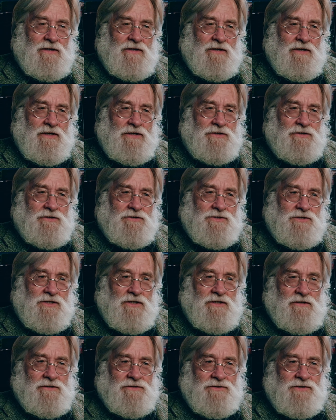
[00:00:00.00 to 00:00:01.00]
And your
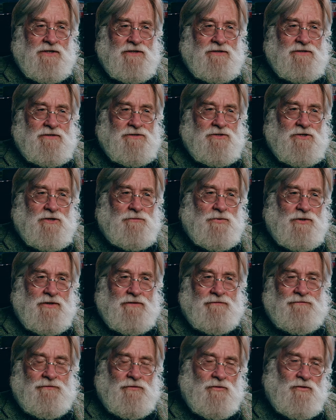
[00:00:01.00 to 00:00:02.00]
skills at
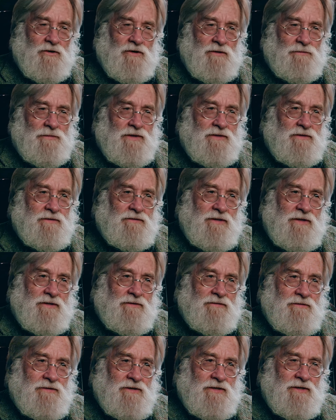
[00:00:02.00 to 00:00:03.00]
interpreting form and,
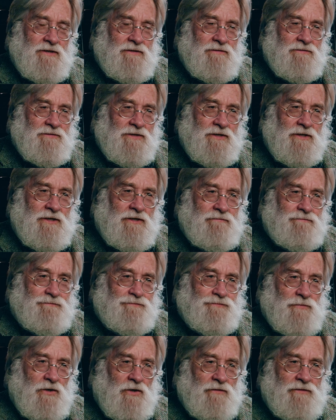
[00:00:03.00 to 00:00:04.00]
and, and
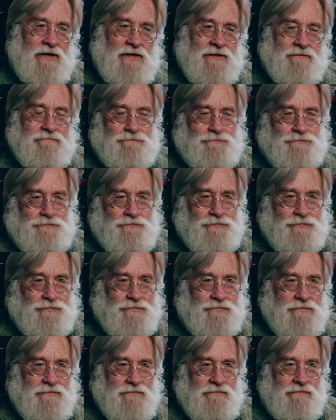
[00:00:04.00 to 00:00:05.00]
um, all that
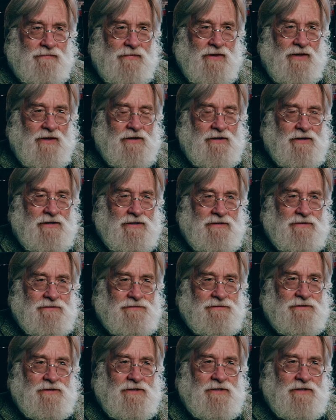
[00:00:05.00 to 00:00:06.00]
uh,
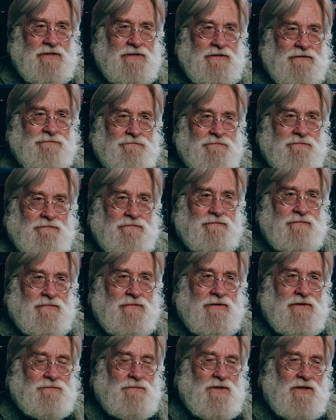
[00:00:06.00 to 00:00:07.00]

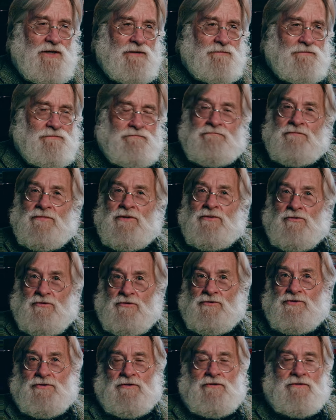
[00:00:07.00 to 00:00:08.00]
become
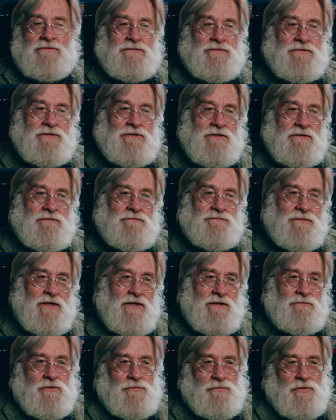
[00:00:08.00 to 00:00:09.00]
crucial, you know,
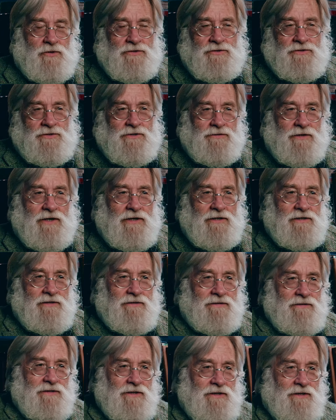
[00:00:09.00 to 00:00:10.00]
getting proportions right,
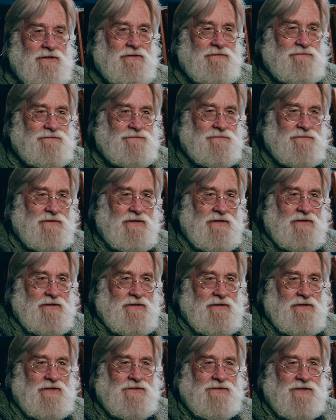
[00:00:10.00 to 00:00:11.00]
um,
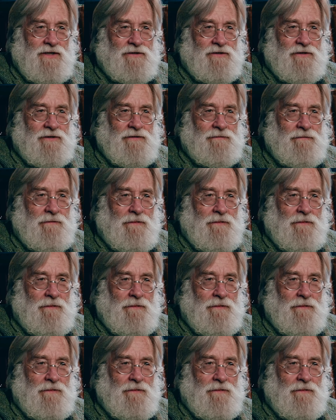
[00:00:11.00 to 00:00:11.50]
etc.